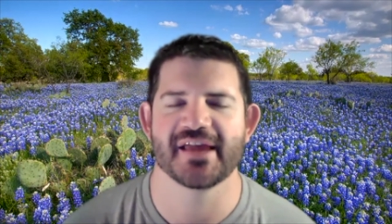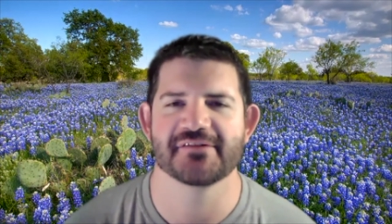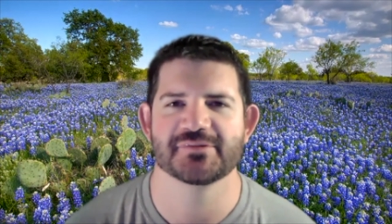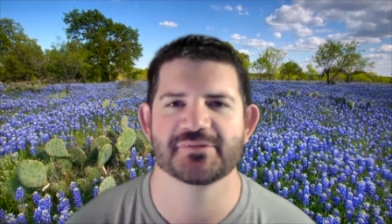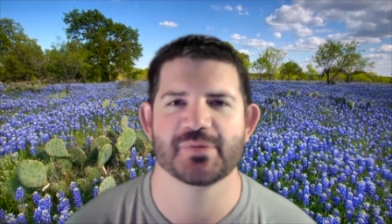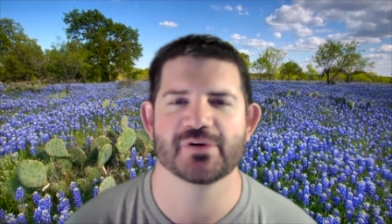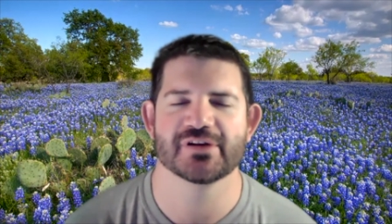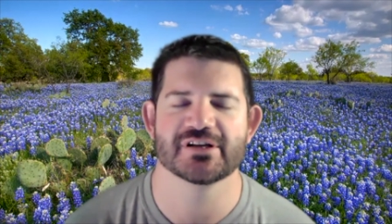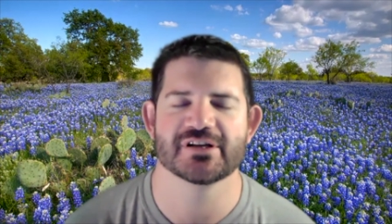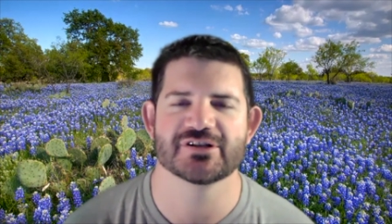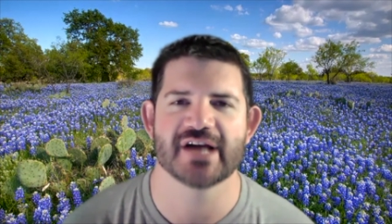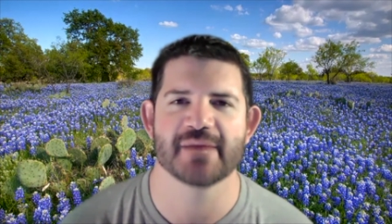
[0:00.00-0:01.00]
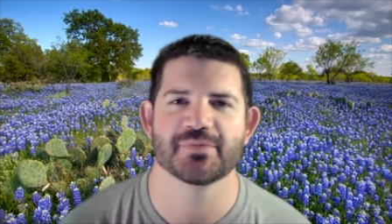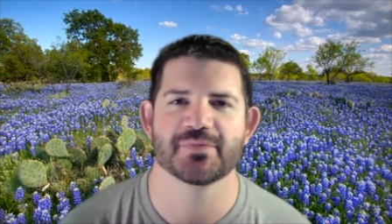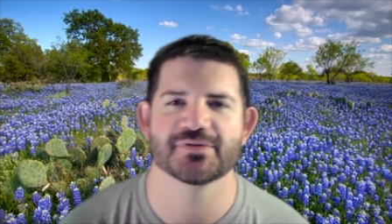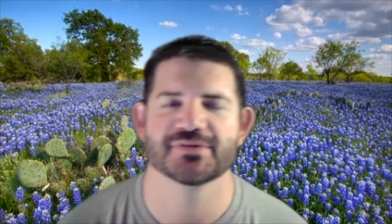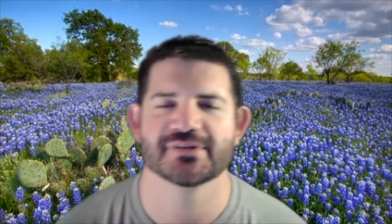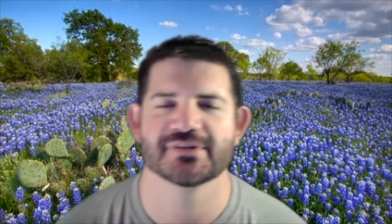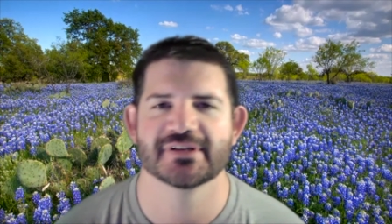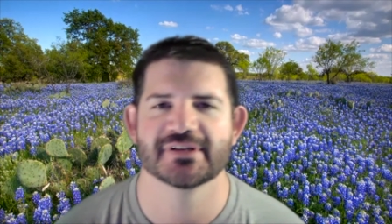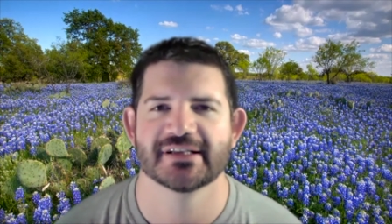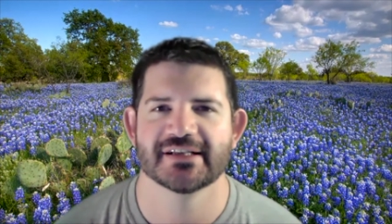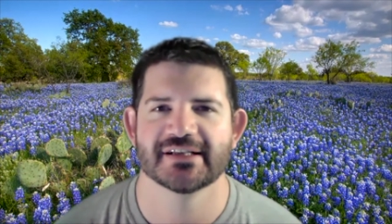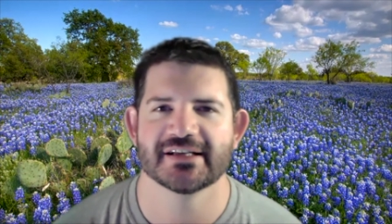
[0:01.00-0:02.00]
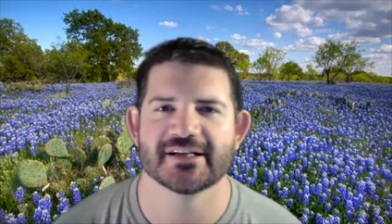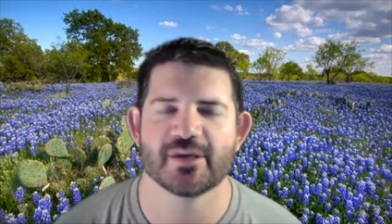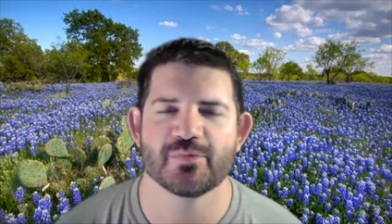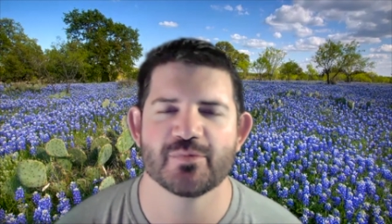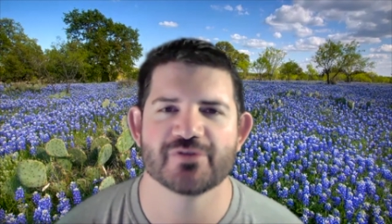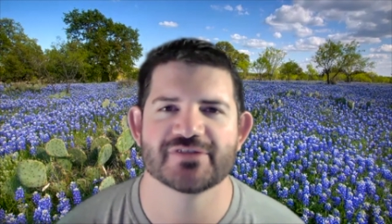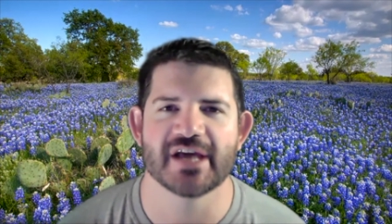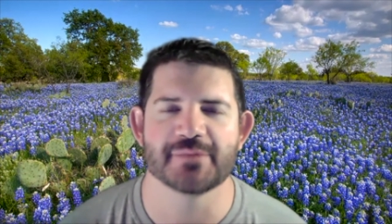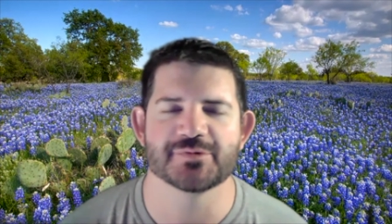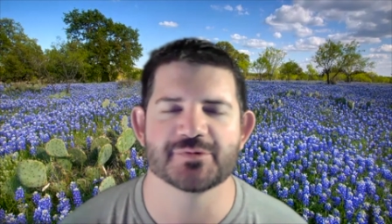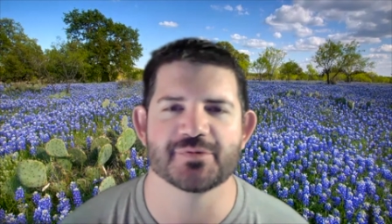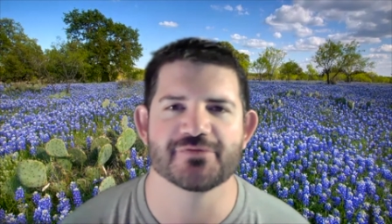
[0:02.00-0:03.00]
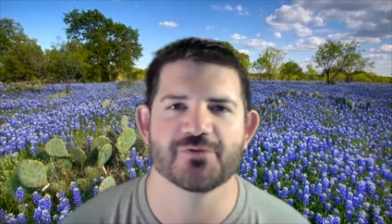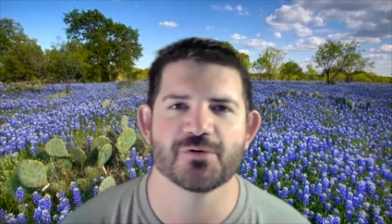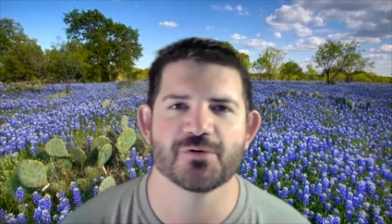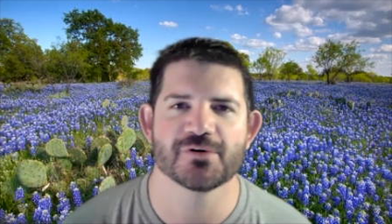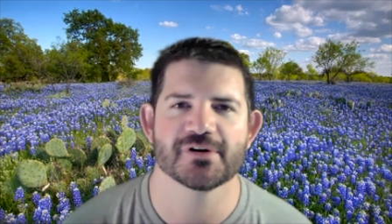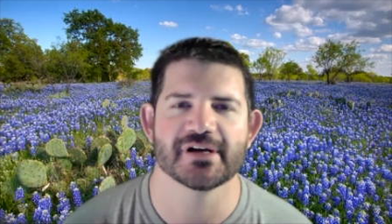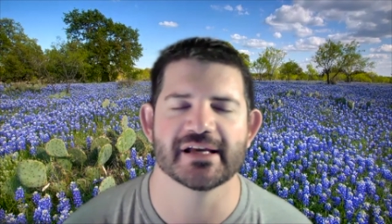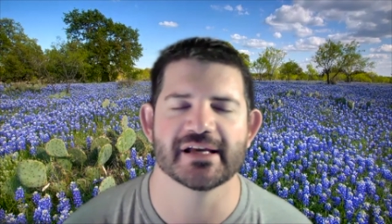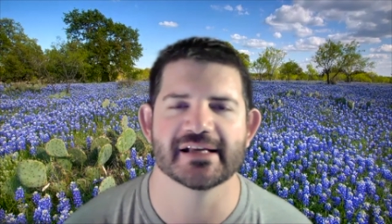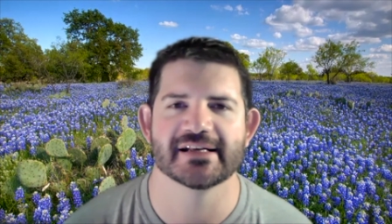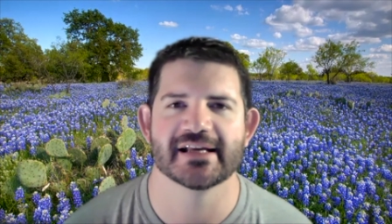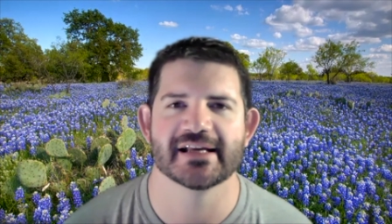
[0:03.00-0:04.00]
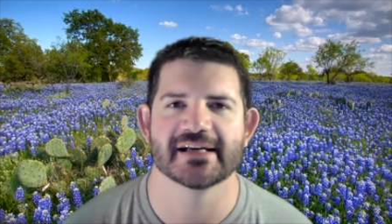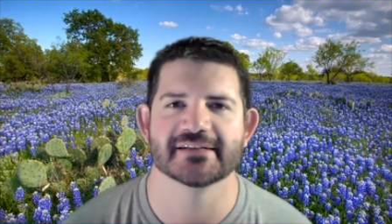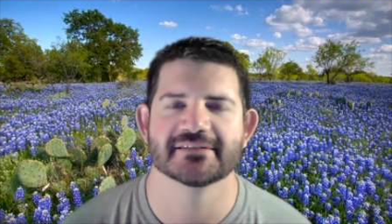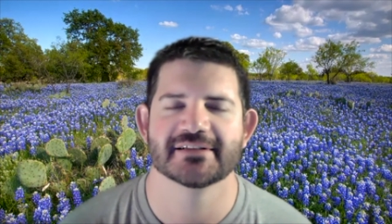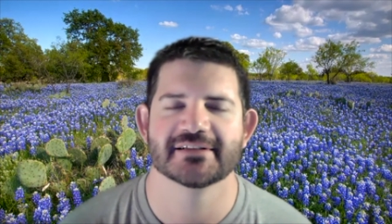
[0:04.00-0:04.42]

I've spoken in chapels a number of times before, and uh,